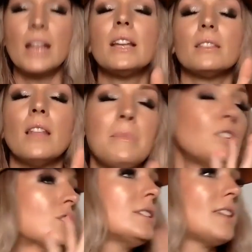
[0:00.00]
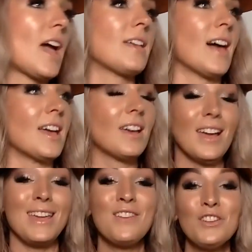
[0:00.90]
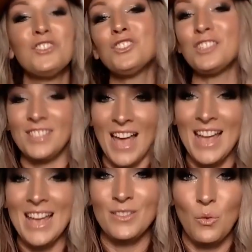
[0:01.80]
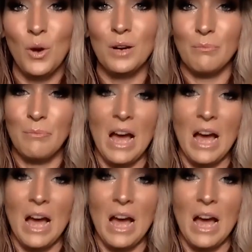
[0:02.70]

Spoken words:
And let me just say, like, even just saying the word